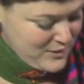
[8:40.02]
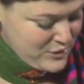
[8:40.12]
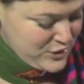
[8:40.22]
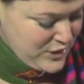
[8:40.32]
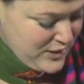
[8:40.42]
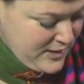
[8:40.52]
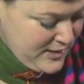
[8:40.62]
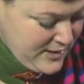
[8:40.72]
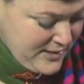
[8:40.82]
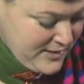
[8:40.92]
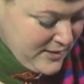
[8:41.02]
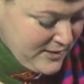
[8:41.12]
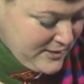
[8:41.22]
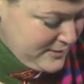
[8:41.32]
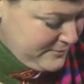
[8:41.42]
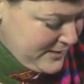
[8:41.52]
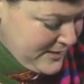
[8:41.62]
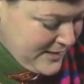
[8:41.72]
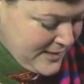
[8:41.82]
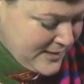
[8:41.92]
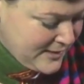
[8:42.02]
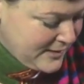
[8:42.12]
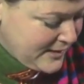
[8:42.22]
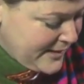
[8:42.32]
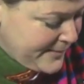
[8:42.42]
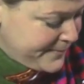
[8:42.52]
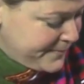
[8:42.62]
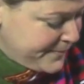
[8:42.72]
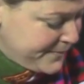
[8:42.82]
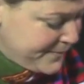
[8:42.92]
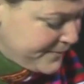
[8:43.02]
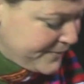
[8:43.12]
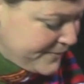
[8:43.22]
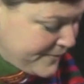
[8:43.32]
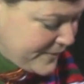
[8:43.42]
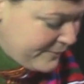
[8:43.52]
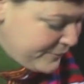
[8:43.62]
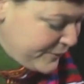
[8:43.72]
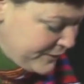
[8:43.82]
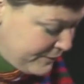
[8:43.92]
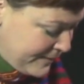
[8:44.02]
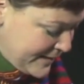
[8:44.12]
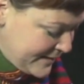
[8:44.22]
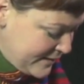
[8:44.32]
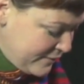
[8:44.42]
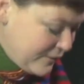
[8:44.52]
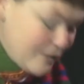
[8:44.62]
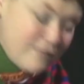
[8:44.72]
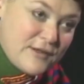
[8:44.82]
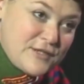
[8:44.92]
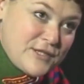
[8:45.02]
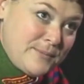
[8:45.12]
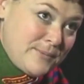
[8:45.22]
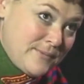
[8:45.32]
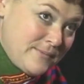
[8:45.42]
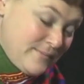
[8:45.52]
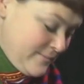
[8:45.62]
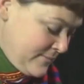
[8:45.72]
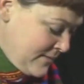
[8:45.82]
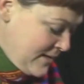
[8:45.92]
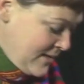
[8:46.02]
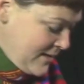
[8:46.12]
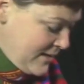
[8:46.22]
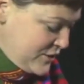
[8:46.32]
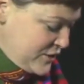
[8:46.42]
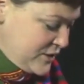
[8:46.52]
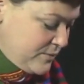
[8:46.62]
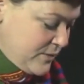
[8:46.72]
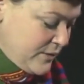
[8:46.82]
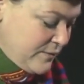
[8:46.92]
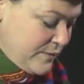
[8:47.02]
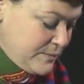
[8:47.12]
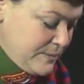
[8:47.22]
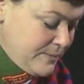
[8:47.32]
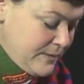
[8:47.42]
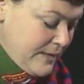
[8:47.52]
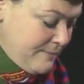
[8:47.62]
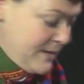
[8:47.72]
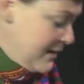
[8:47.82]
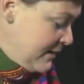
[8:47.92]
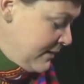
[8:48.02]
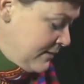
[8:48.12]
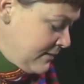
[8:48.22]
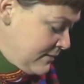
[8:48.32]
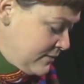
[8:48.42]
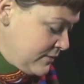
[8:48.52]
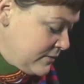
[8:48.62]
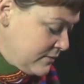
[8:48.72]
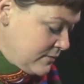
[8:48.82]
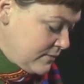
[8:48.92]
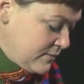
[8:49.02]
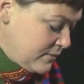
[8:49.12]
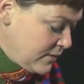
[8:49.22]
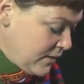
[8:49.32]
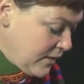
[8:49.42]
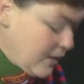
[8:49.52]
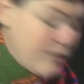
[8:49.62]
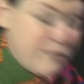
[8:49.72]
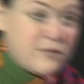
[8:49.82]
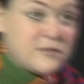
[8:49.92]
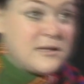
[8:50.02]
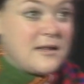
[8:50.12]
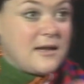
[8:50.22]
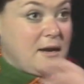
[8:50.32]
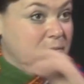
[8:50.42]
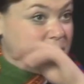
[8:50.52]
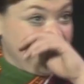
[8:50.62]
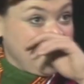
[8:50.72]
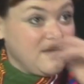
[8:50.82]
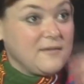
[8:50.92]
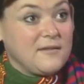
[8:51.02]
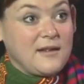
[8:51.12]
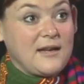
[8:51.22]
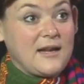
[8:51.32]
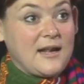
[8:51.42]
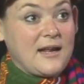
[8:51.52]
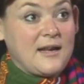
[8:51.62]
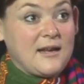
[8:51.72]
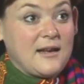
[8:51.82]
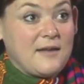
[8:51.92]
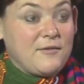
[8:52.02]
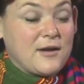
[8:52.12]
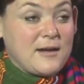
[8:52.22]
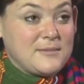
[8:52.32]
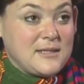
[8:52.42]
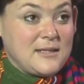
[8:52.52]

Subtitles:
she taught it to me, and I'm really reminded of our friendship. She's one of the first people I met on the first day that I ever came to